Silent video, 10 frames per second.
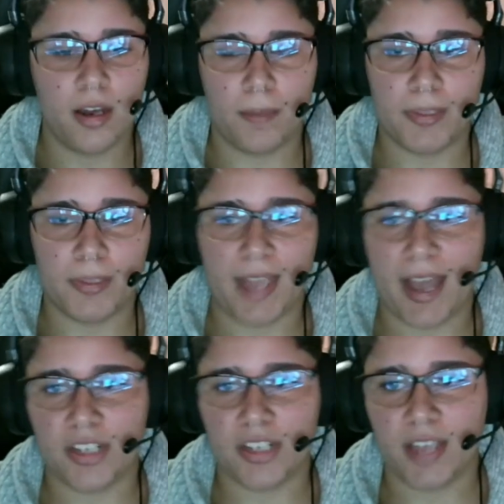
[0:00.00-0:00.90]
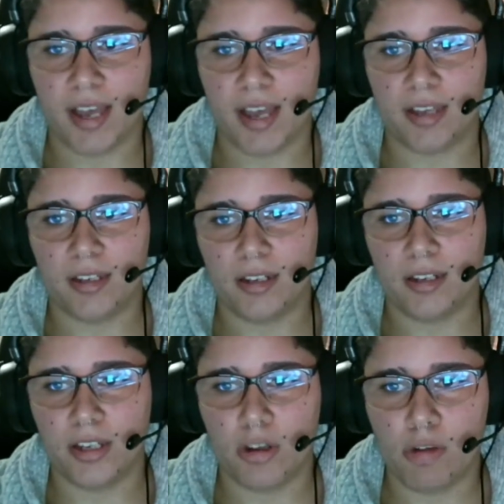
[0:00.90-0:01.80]
put the hashtag,
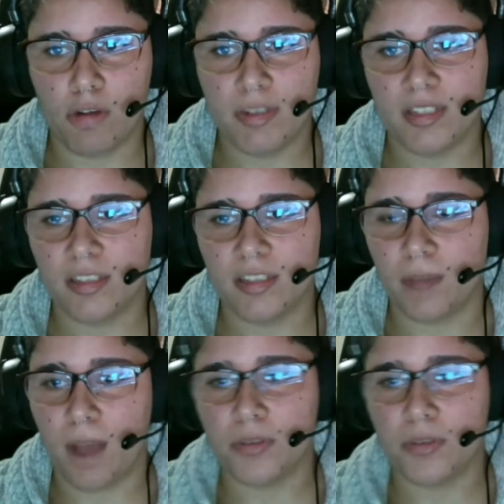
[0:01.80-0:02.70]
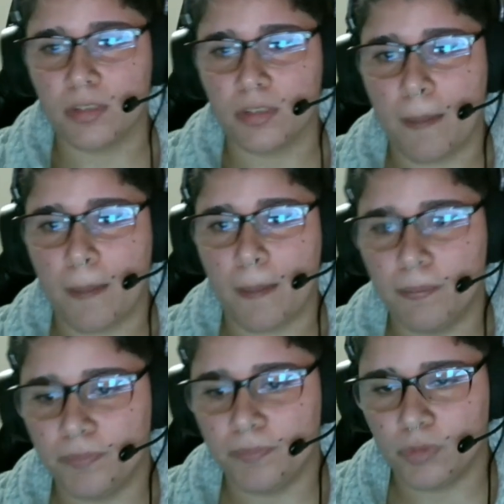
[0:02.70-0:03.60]
you'll always see some options pop up
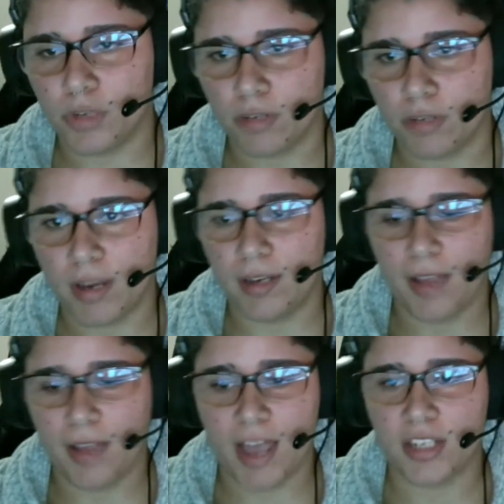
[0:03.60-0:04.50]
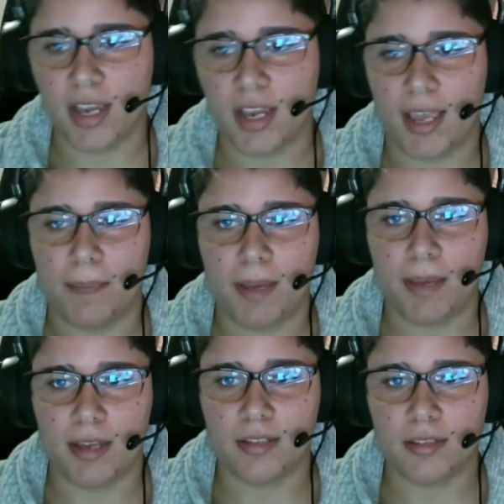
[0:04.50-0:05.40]
when you write hashtag
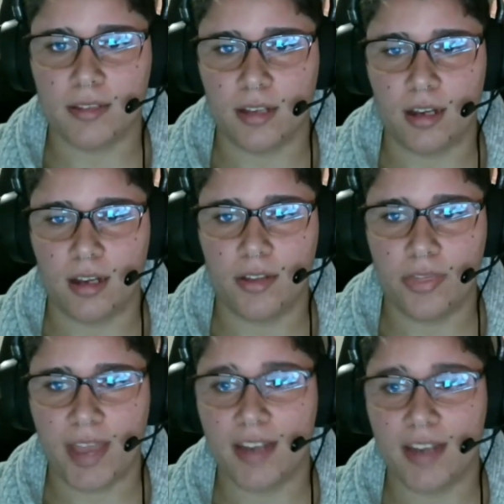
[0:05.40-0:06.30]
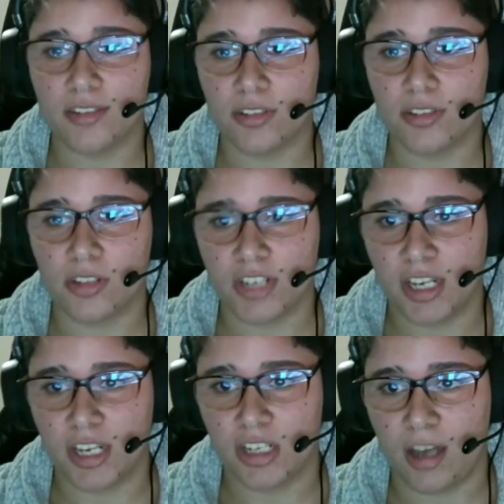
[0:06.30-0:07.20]
Apex. That is the search
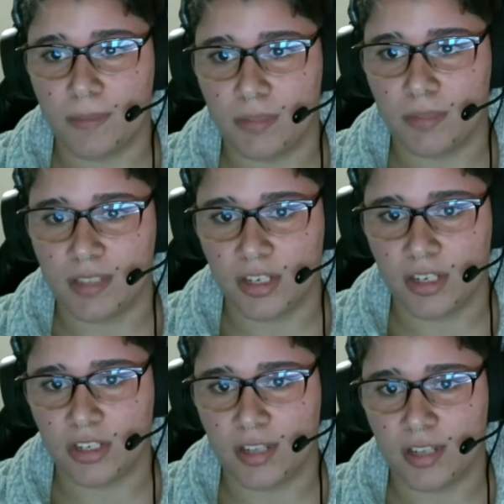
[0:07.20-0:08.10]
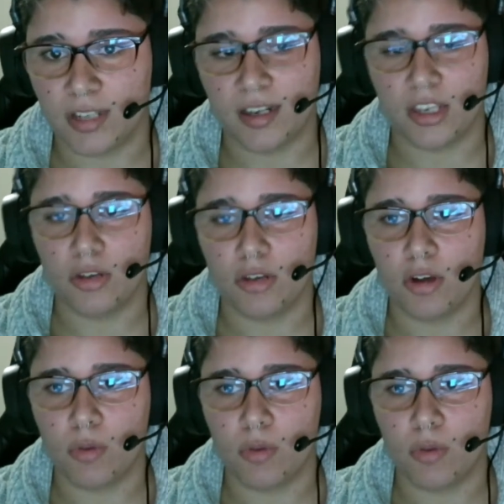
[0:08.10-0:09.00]
engine optimization. That's letting you know
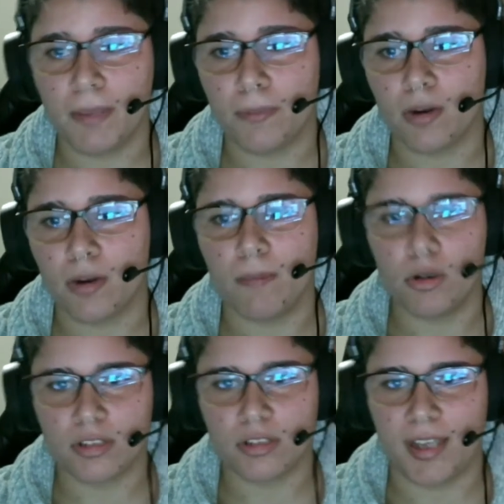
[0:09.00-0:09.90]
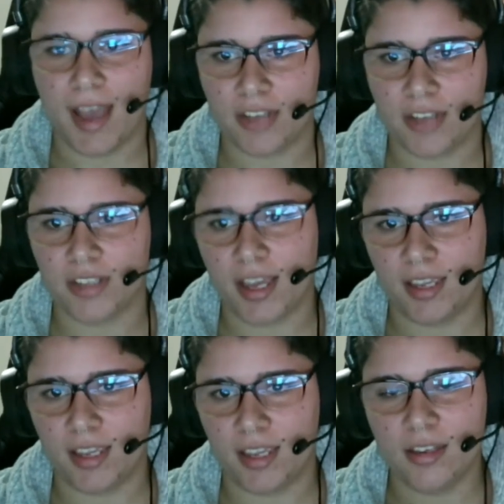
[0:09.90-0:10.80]
what people are mostly hashtagging.